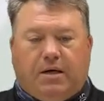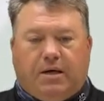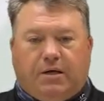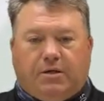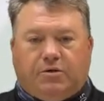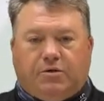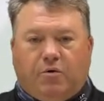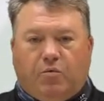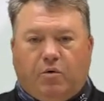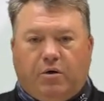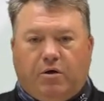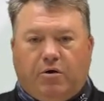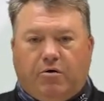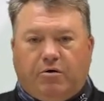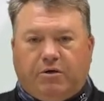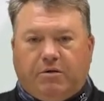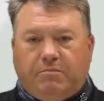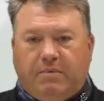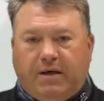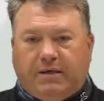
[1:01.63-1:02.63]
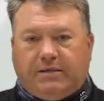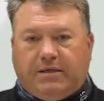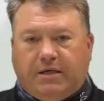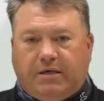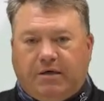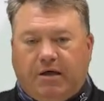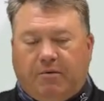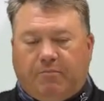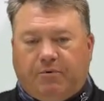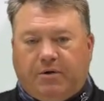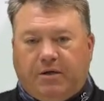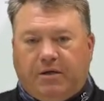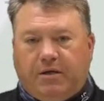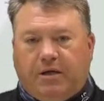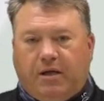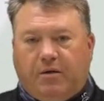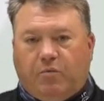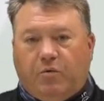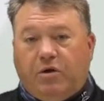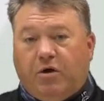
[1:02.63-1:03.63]
So we are a domestic company,
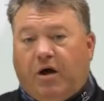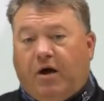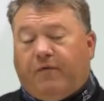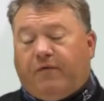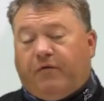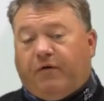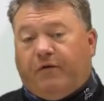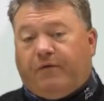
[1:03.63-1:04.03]
and we offer